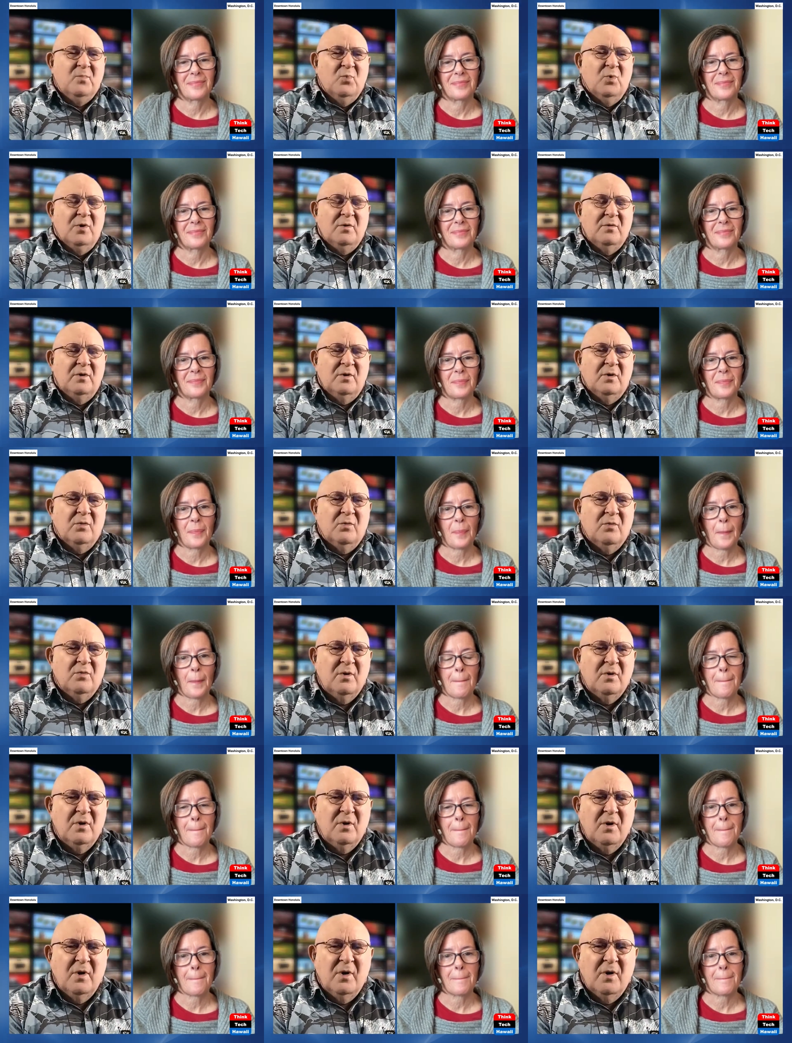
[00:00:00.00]
Speaker 1: what you know,
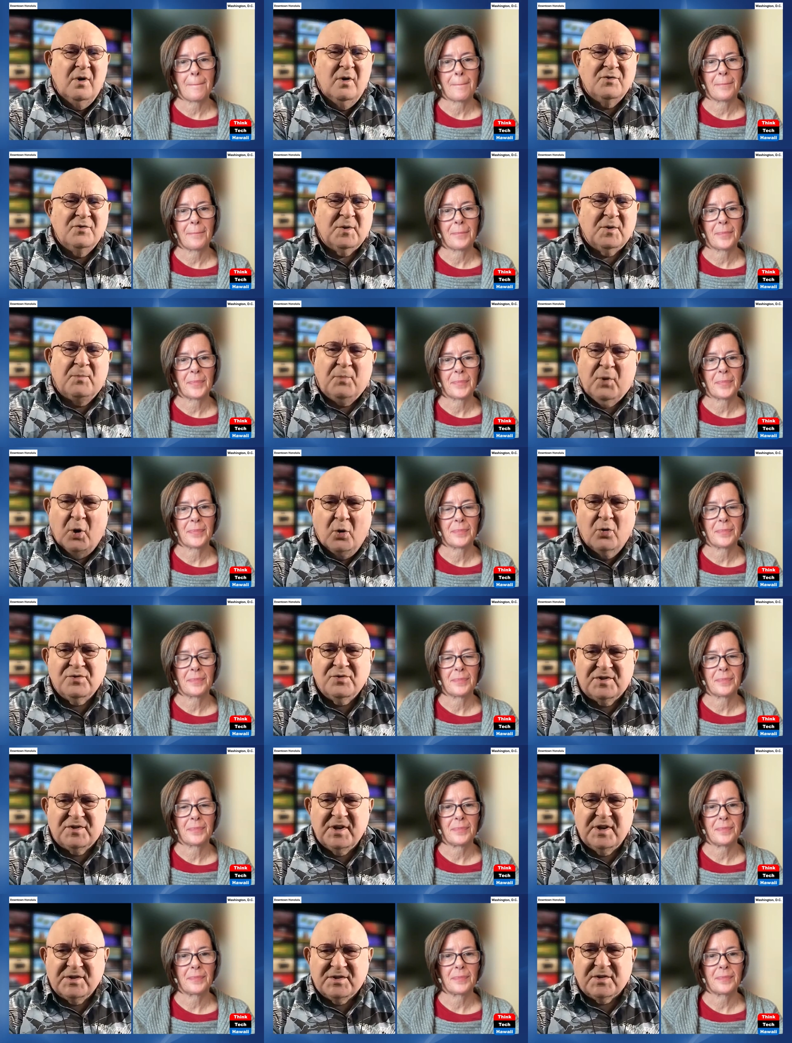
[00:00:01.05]
suppose
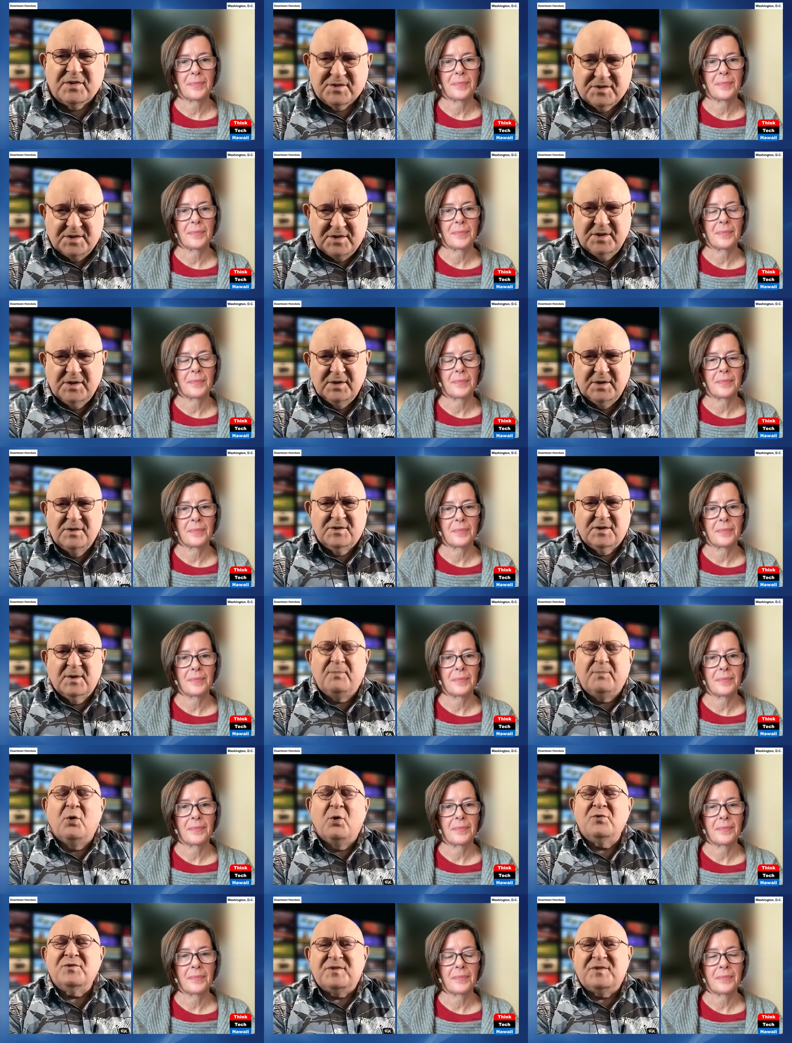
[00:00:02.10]
they succeed.
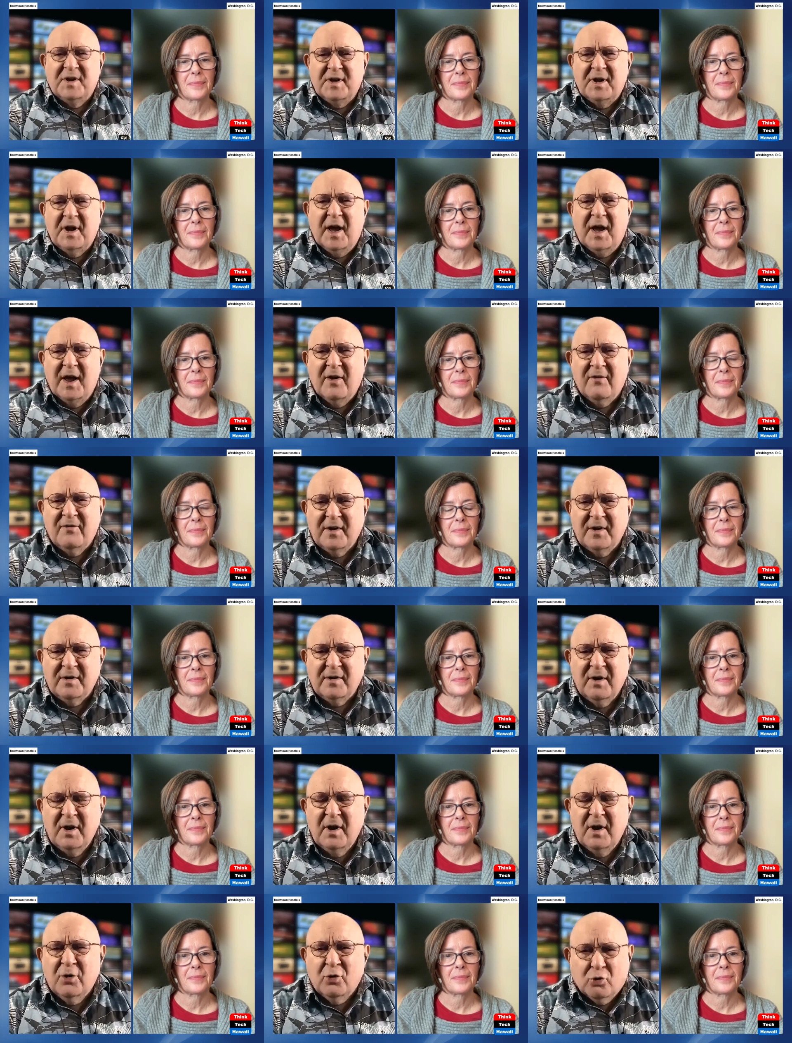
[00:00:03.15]
Suppose they have a
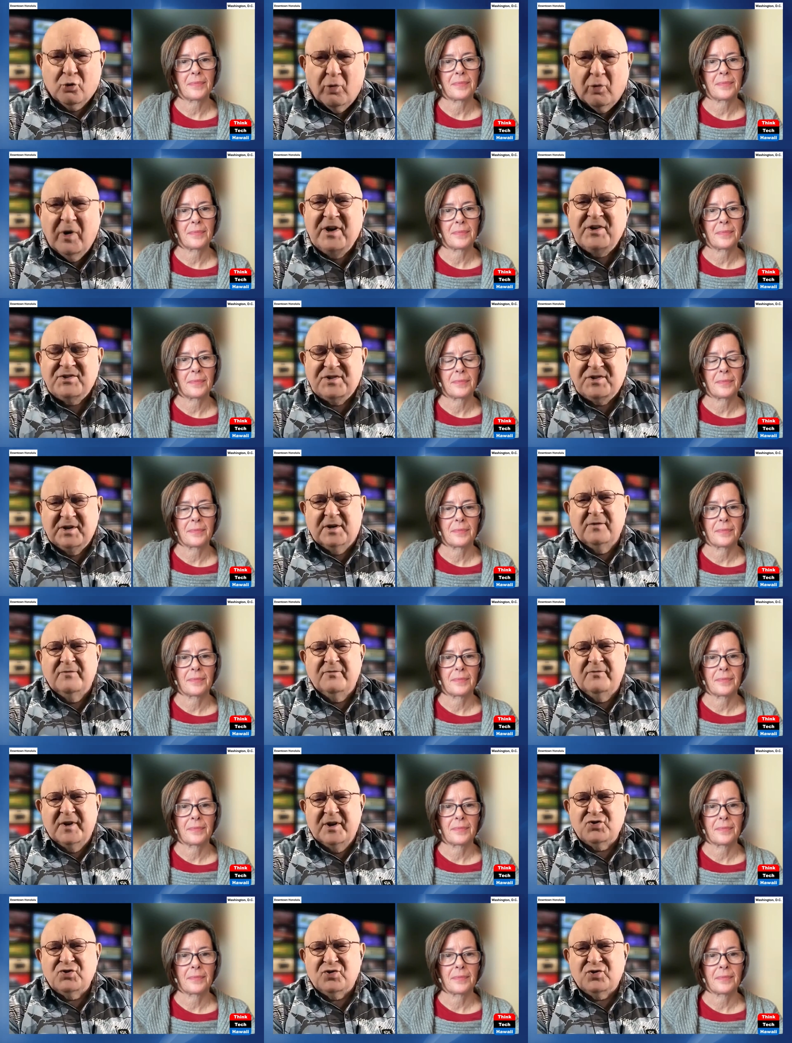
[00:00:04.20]
crazy
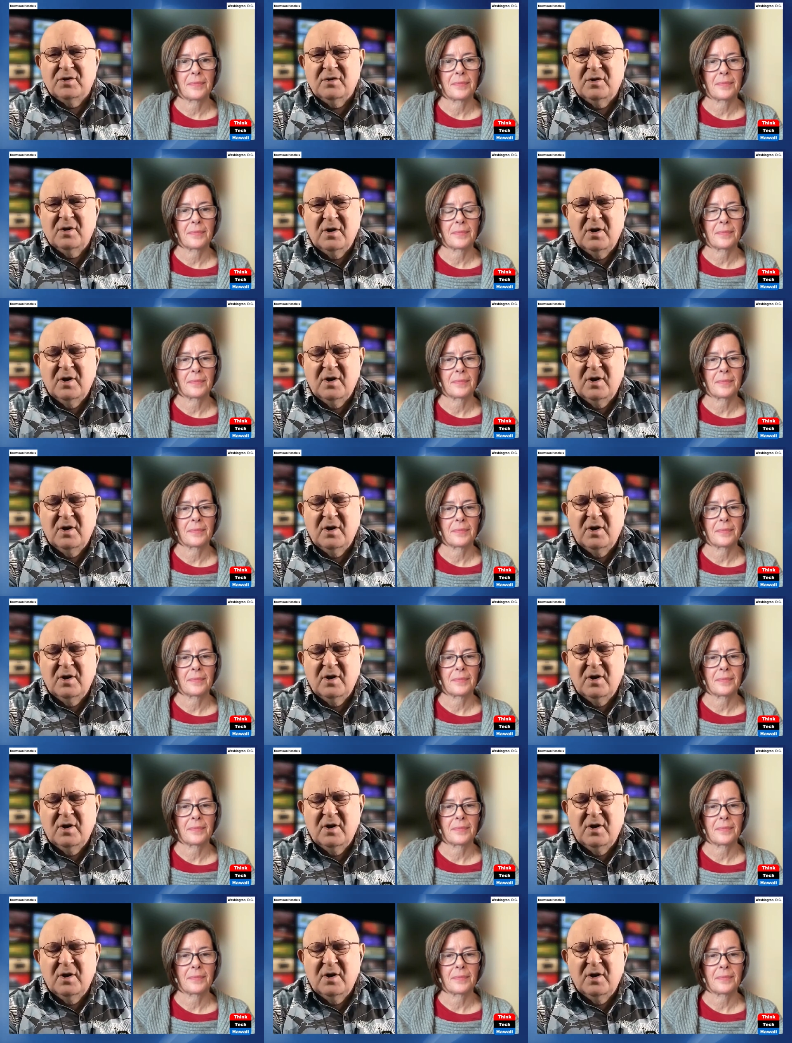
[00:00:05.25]
convention